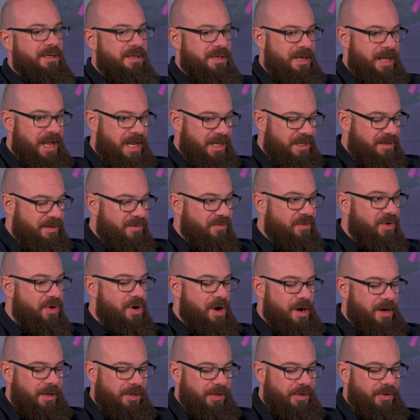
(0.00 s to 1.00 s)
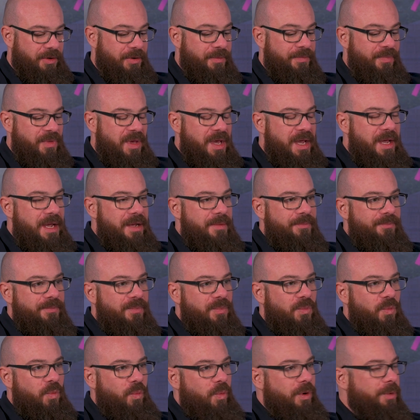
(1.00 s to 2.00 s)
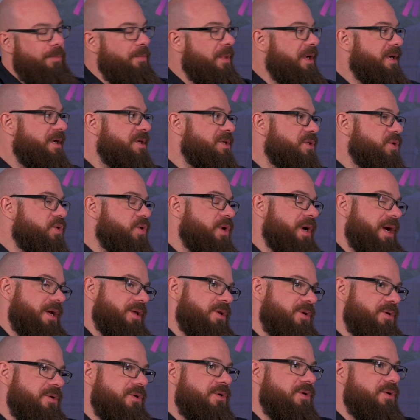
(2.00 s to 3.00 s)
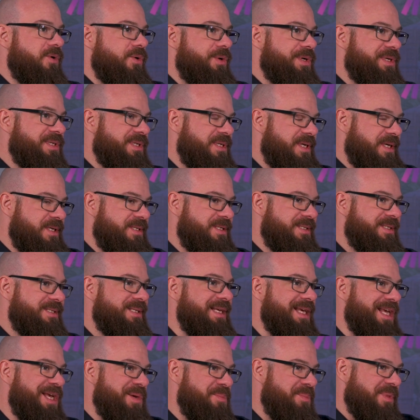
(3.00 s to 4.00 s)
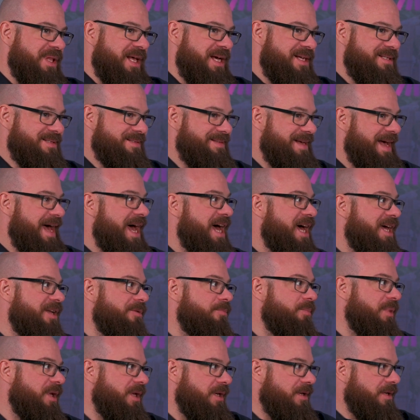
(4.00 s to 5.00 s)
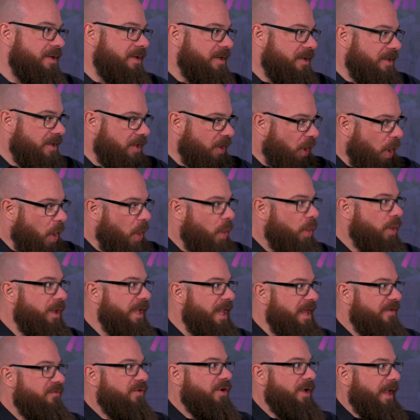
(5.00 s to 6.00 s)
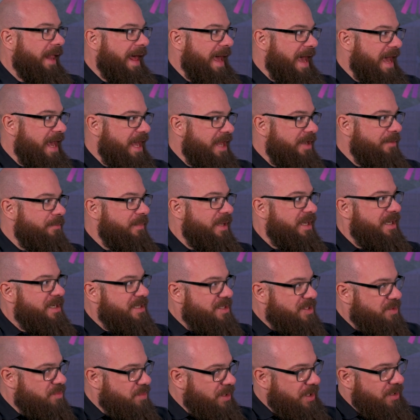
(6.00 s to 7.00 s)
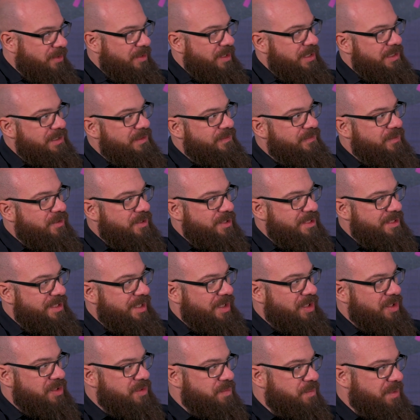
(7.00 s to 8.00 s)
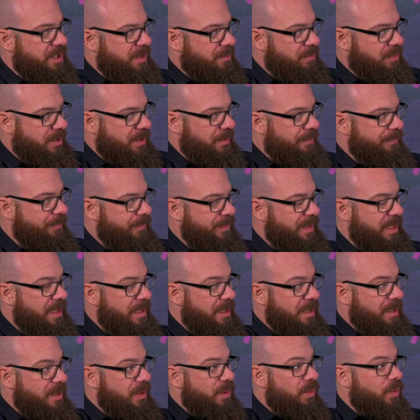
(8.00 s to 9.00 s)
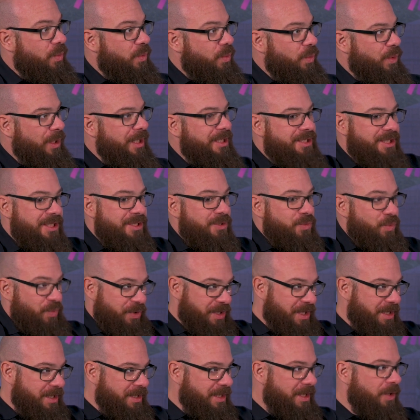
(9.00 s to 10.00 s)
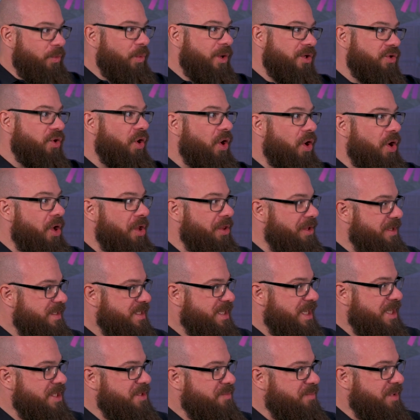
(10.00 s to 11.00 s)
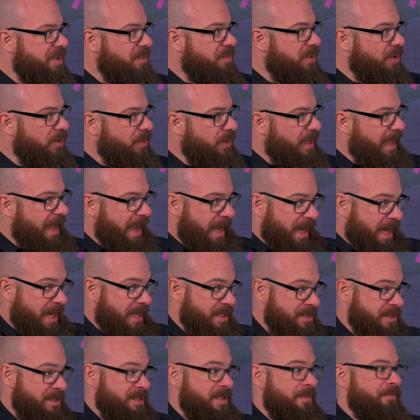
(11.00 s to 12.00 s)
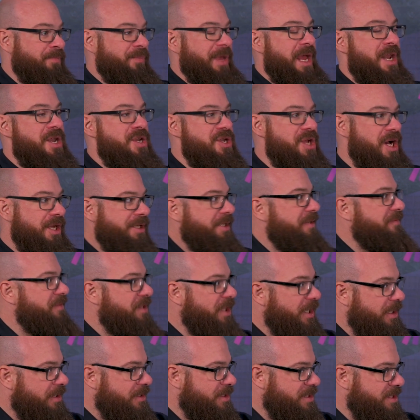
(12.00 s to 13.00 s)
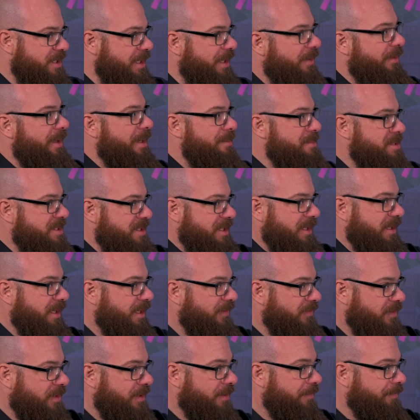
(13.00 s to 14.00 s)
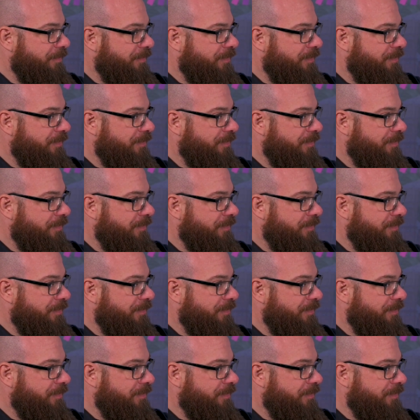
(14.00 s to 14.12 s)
native caller. What Monday's trying to do is a seamless low-level admin experience for salespeople, which is really what all the salespeople ask, and none of the other CRMs deliver.